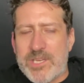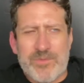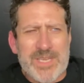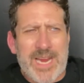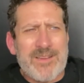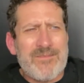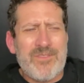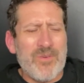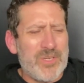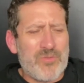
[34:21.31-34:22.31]
She was like
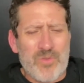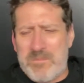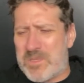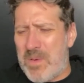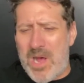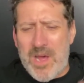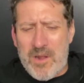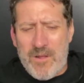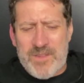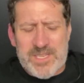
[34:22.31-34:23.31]
doing trim spa and
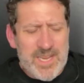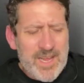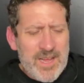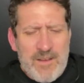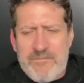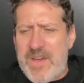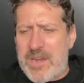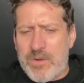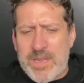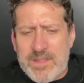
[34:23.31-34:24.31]
all of this
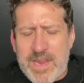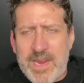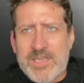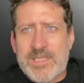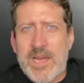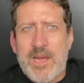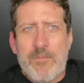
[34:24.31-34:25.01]
ephedrine things,